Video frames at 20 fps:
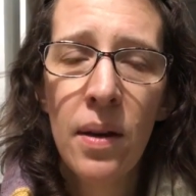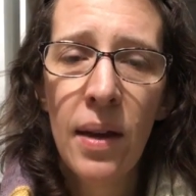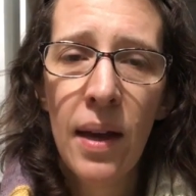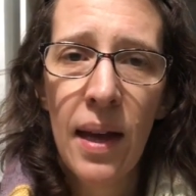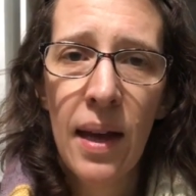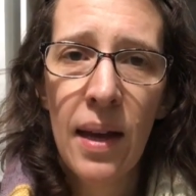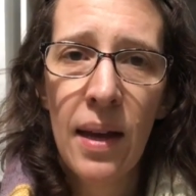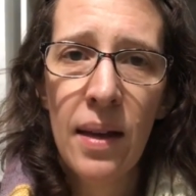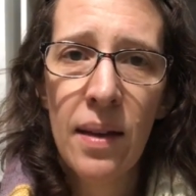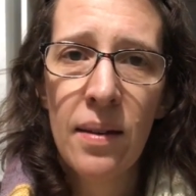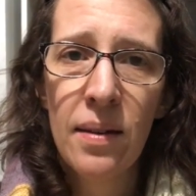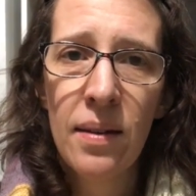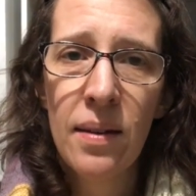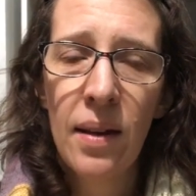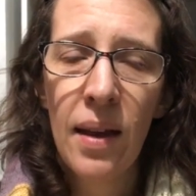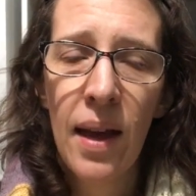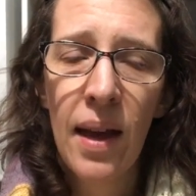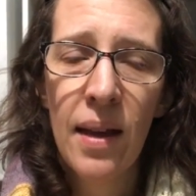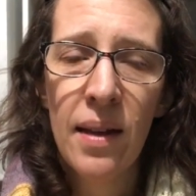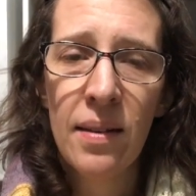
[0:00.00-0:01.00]
and
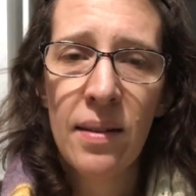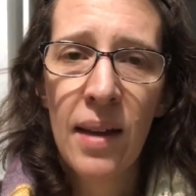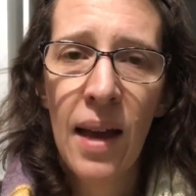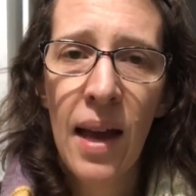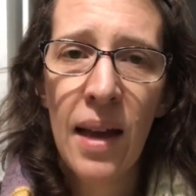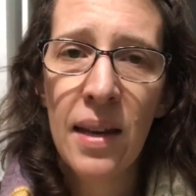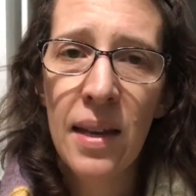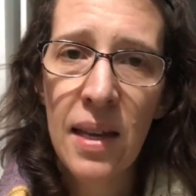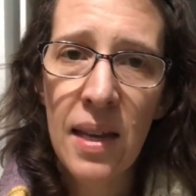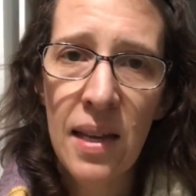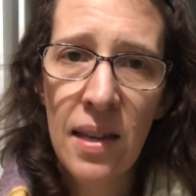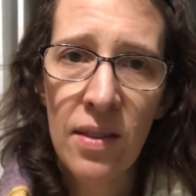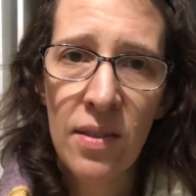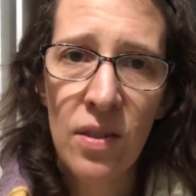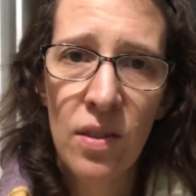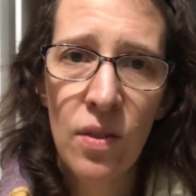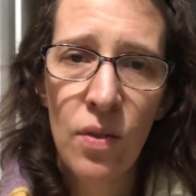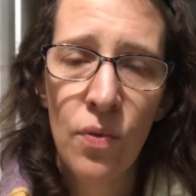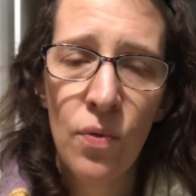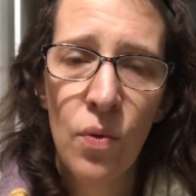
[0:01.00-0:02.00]
head
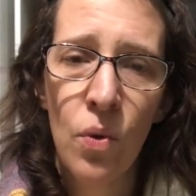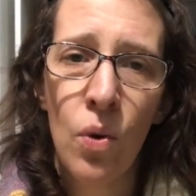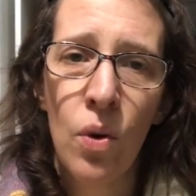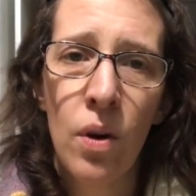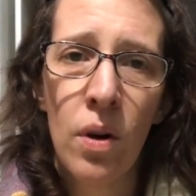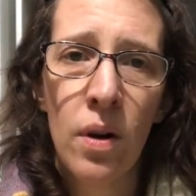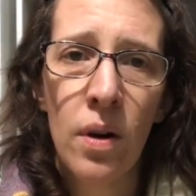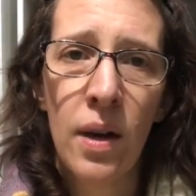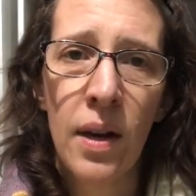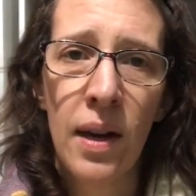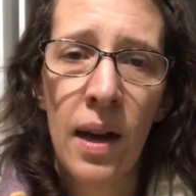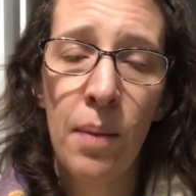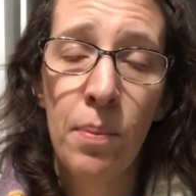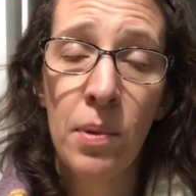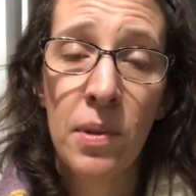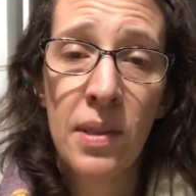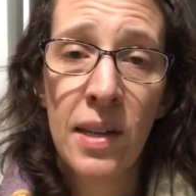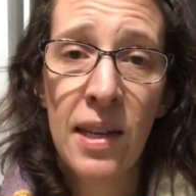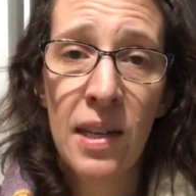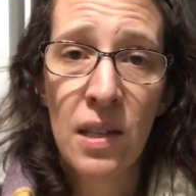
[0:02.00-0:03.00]
east for a couple
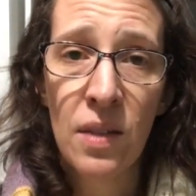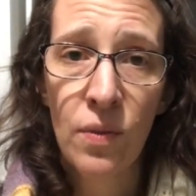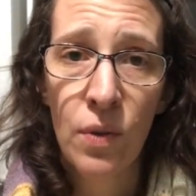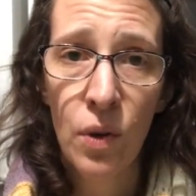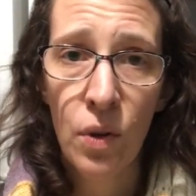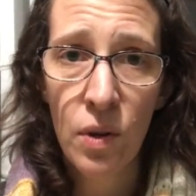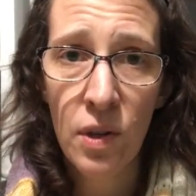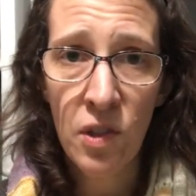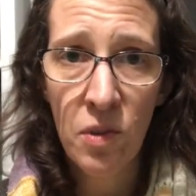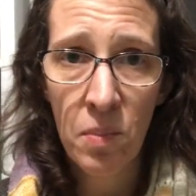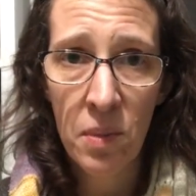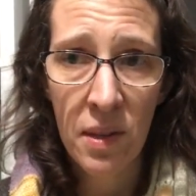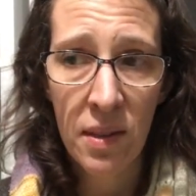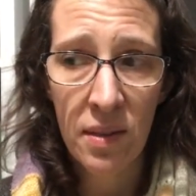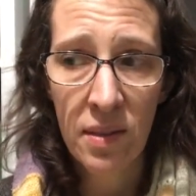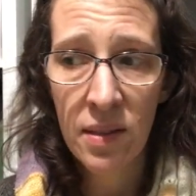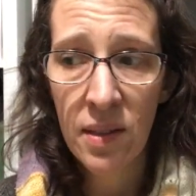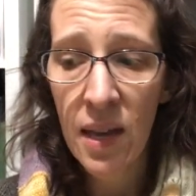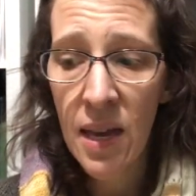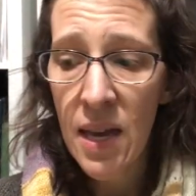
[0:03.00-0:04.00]
days for
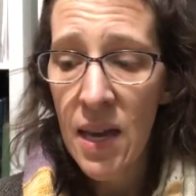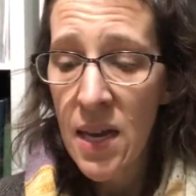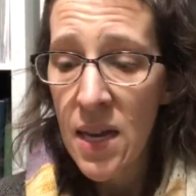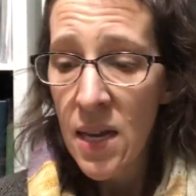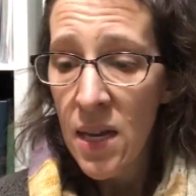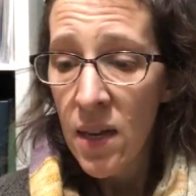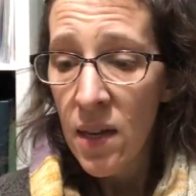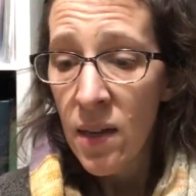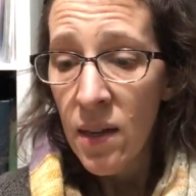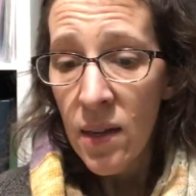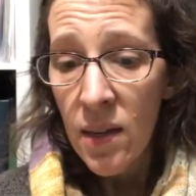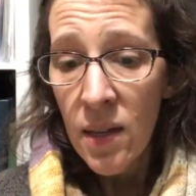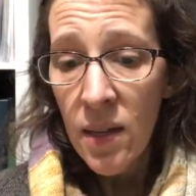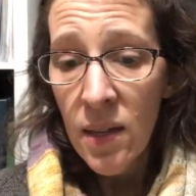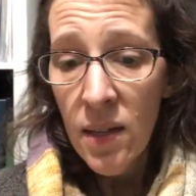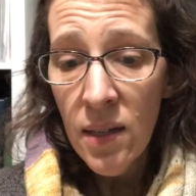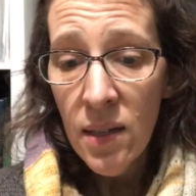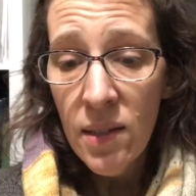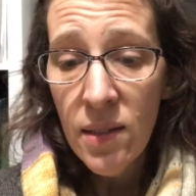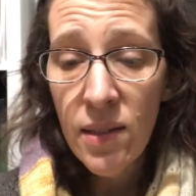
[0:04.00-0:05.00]
Christmas.
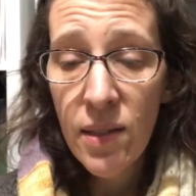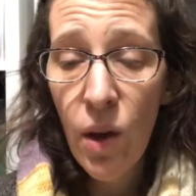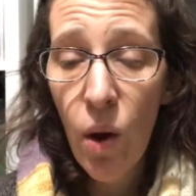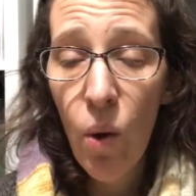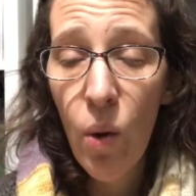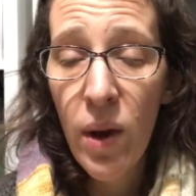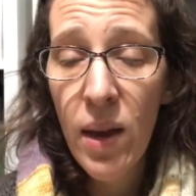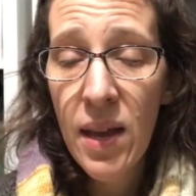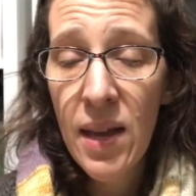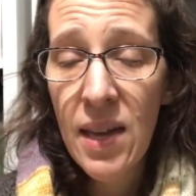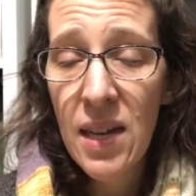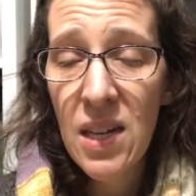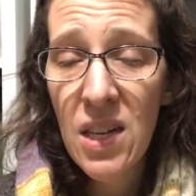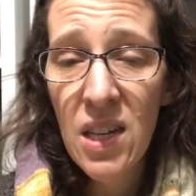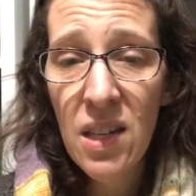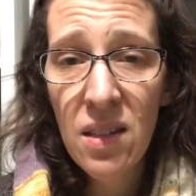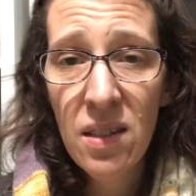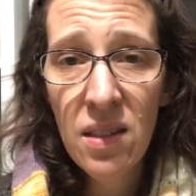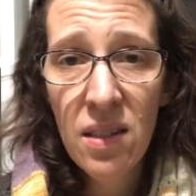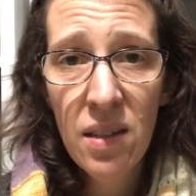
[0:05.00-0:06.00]
So it
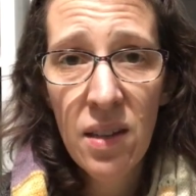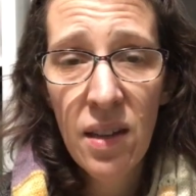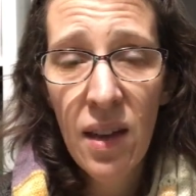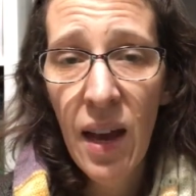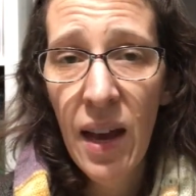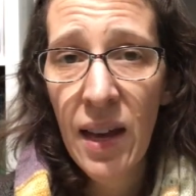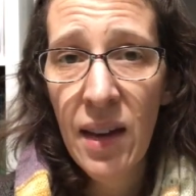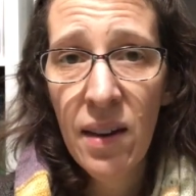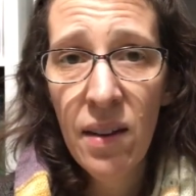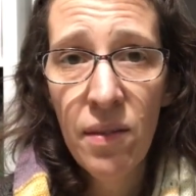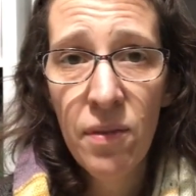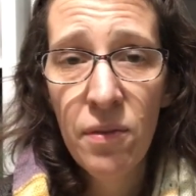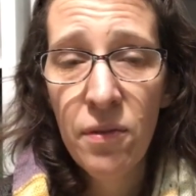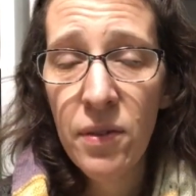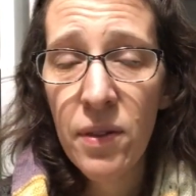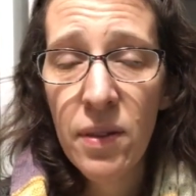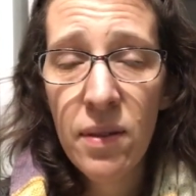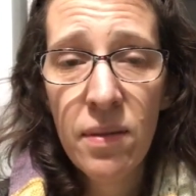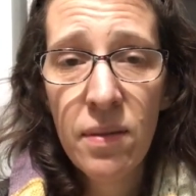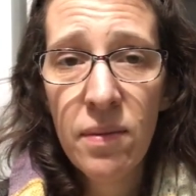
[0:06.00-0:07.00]
just kind of
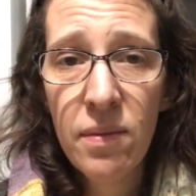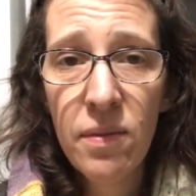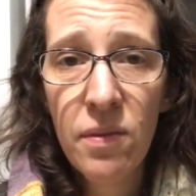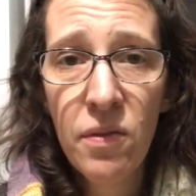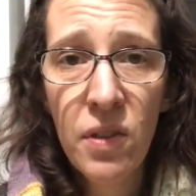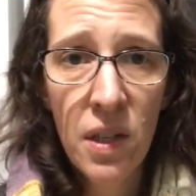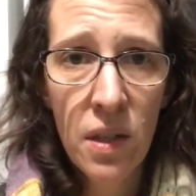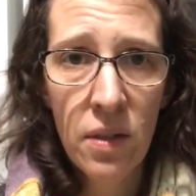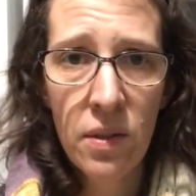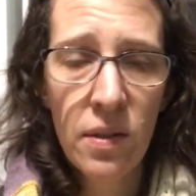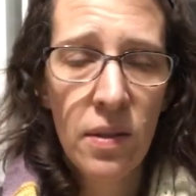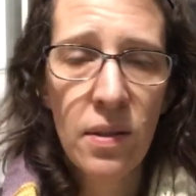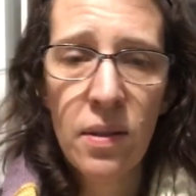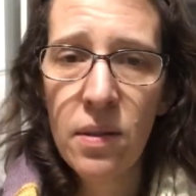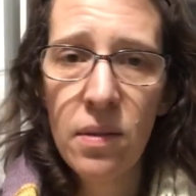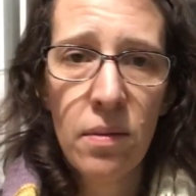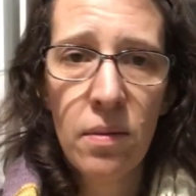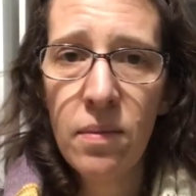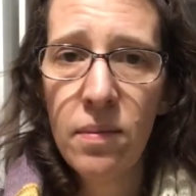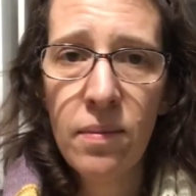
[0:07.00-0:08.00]

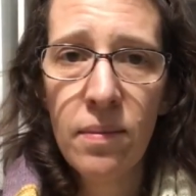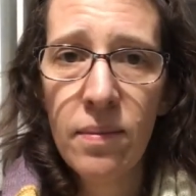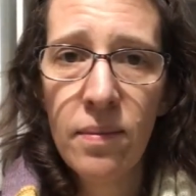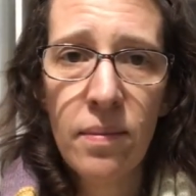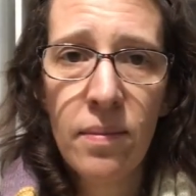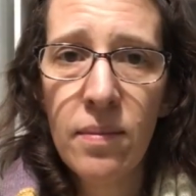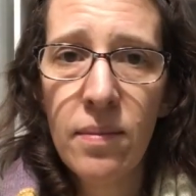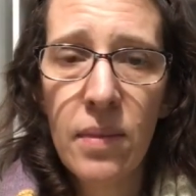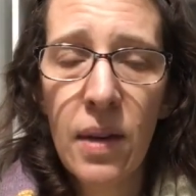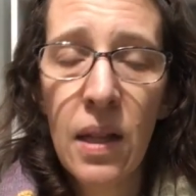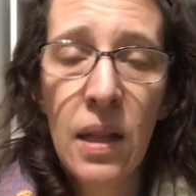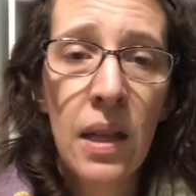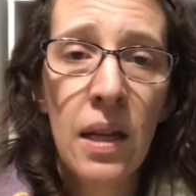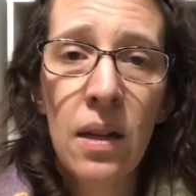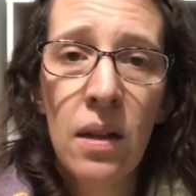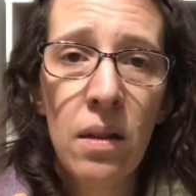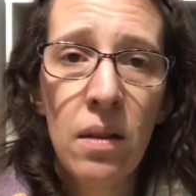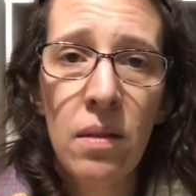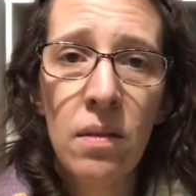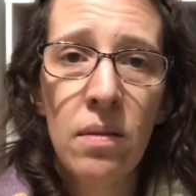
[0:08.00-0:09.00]
feels a
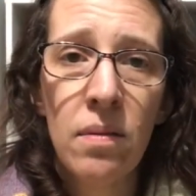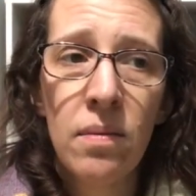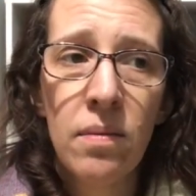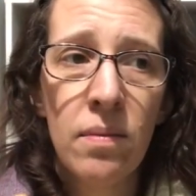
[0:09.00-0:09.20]
little